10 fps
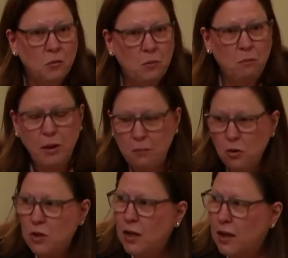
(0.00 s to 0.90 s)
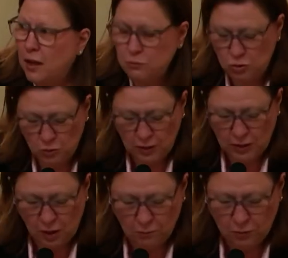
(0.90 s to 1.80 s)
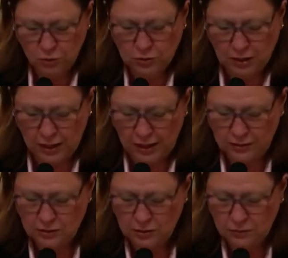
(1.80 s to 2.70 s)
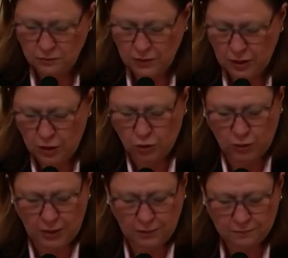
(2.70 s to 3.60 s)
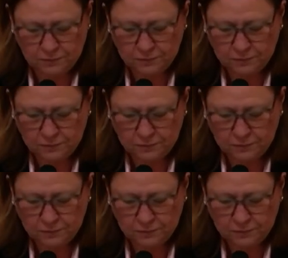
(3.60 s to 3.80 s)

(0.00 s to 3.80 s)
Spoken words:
when people can come to it on both sides and agree.